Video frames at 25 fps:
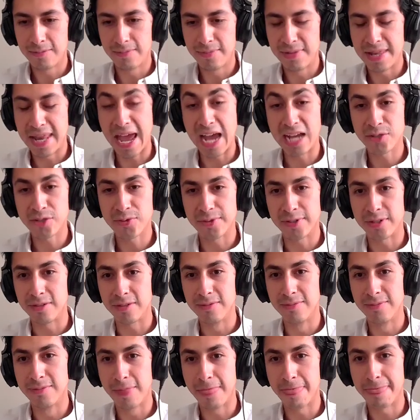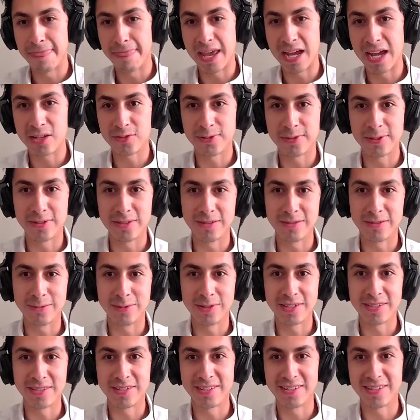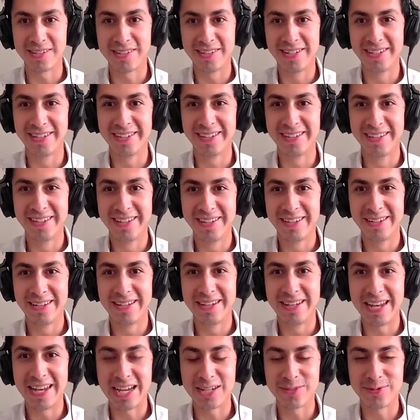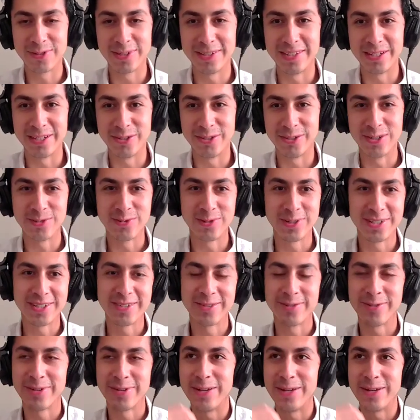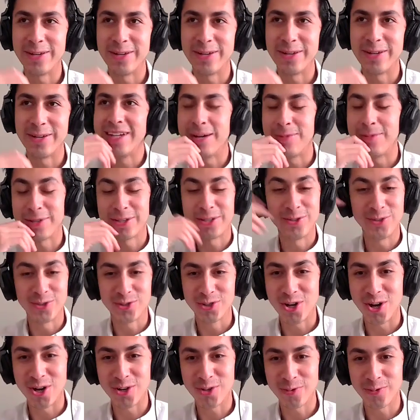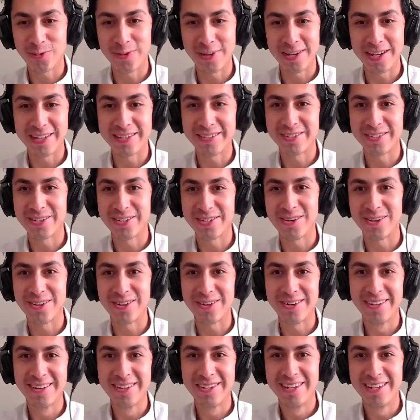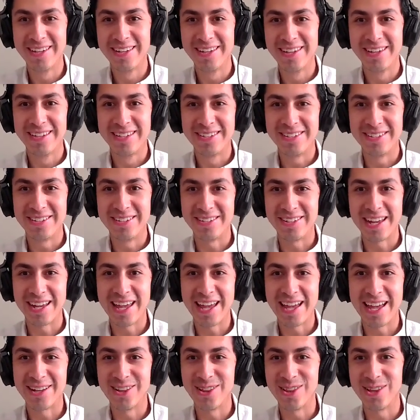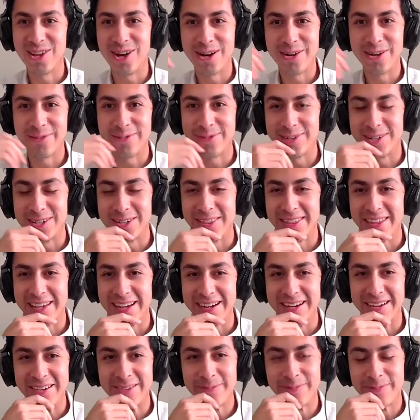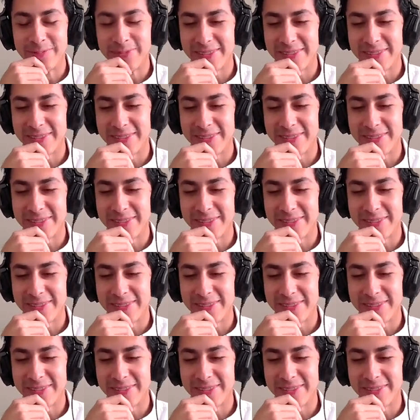Nashville. Nashville was Nashville in the US was a great one. I'm a huge country fan, so dude, I had a lot of fun there.